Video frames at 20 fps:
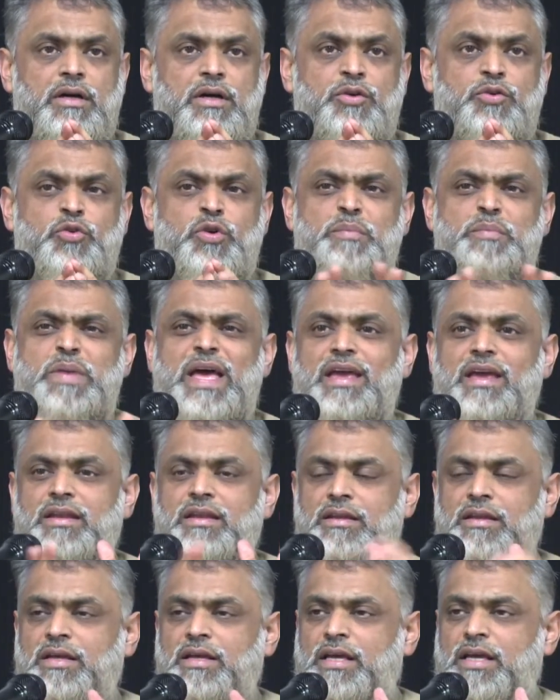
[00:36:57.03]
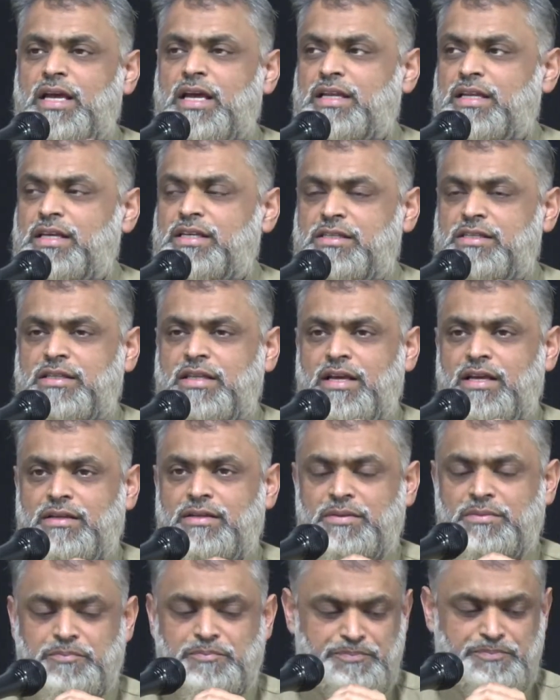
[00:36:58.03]
remain in his state?
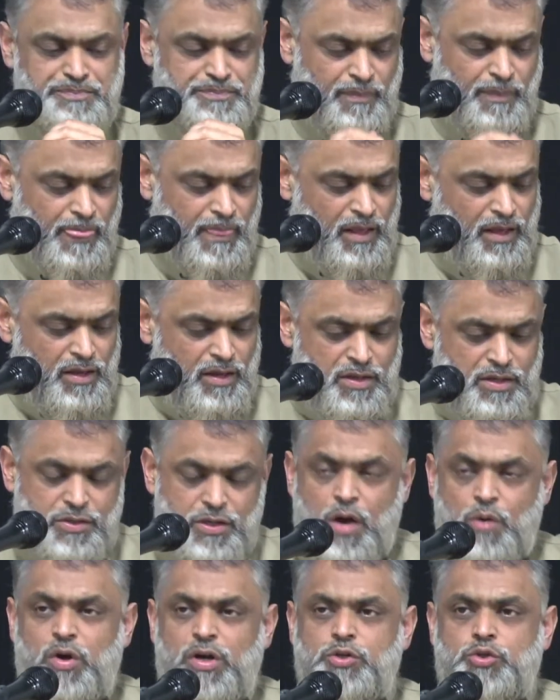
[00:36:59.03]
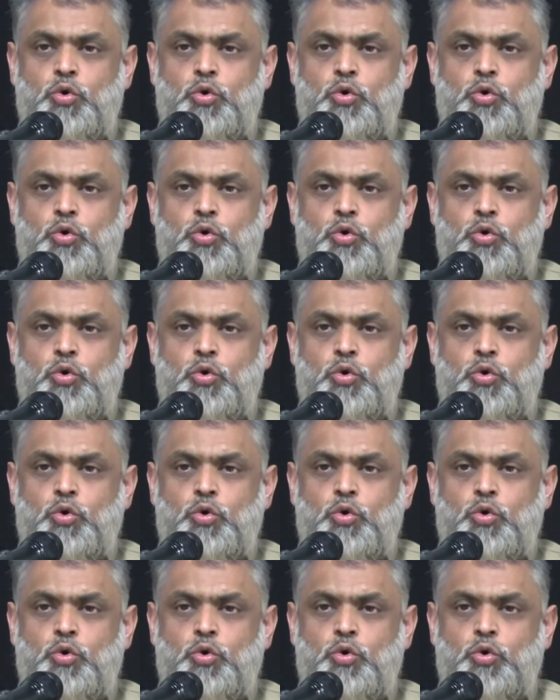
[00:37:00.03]
So I want